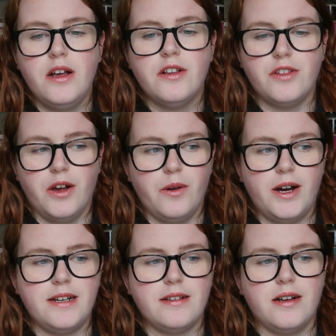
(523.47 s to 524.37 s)
So
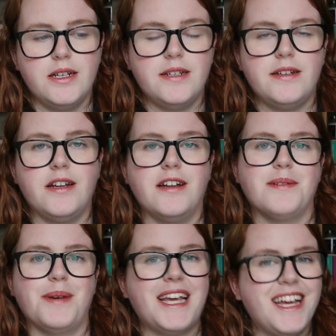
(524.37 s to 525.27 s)
I decided to turn
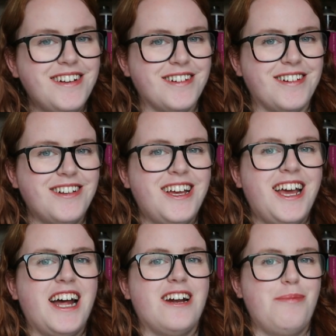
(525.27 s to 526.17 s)
to my Kindle,
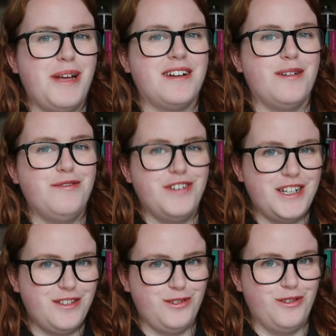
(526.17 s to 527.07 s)
and I picked up Funny
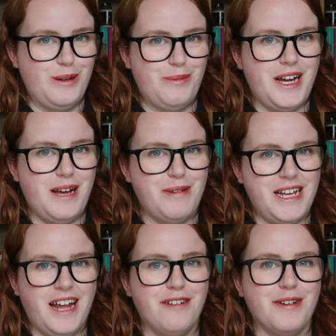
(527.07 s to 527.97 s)
Story by Emily
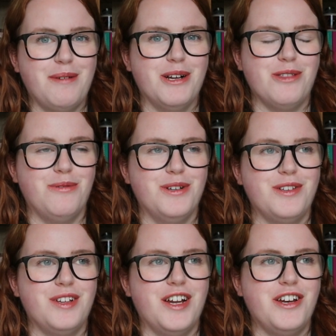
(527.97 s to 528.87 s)
Henry, which
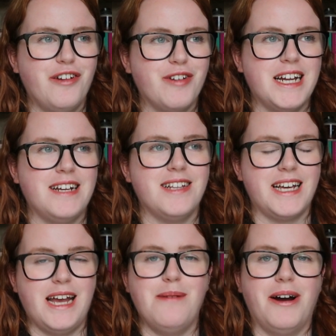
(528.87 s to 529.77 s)
was a new release that
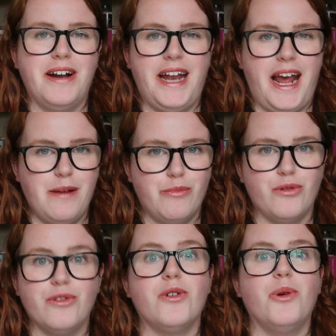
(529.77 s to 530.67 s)
came out in
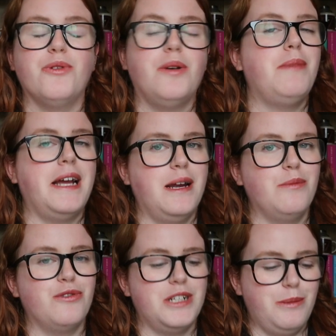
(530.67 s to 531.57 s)
April. So it was on my
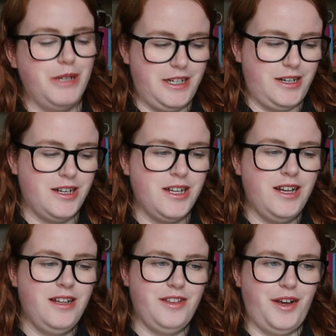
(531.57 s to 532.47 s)
April TBR.
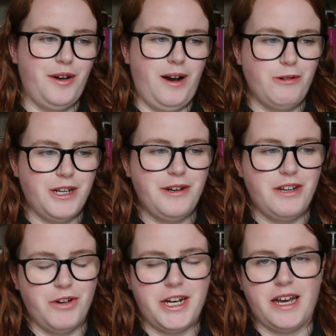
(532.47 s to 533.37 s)
So I was only
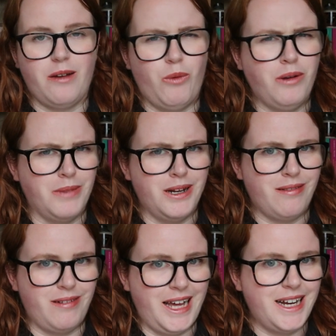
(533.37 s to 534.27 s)
reading it 1
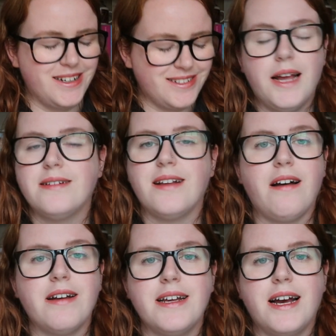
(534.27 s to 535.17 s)
month late, and
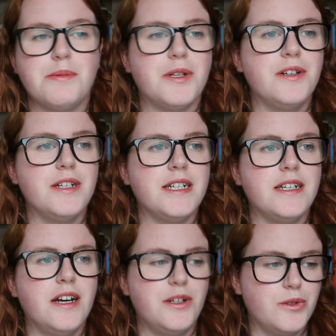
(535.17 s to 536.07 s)
I
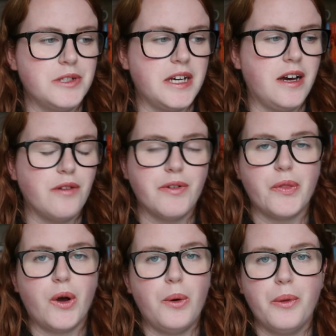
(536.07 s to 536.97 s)
absolutely adored it. I read
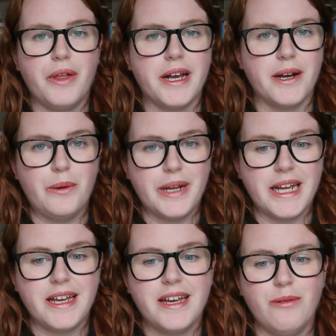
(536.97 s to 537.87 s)
the whole thing in a
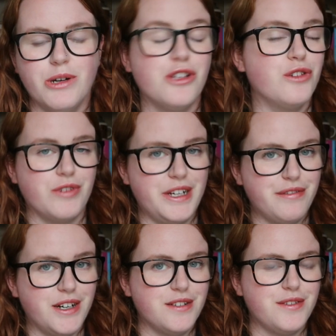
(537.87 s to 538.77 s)
week, which is really
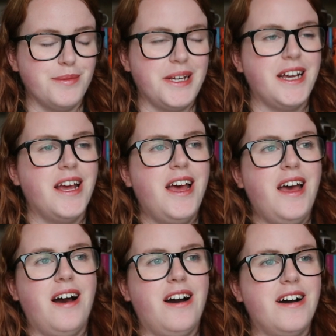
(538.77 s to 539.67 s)
fast for me.
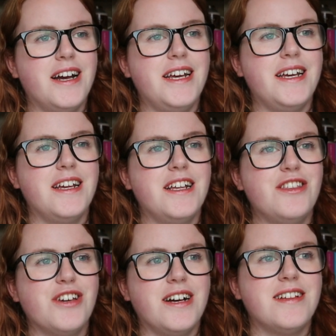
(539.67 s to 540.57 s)
I
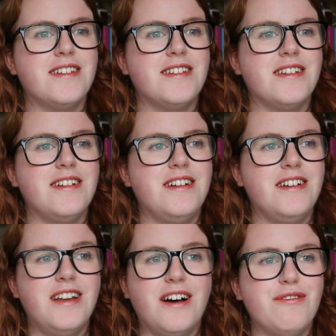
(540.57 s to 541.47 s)
just
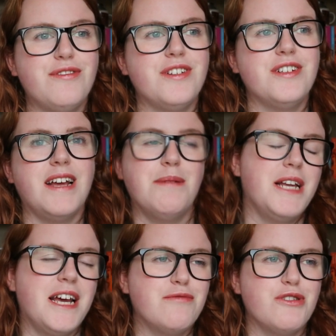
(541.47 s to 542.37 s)
loved
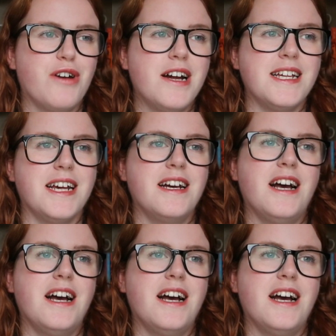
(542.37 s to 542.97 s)
Emily Henry's writing.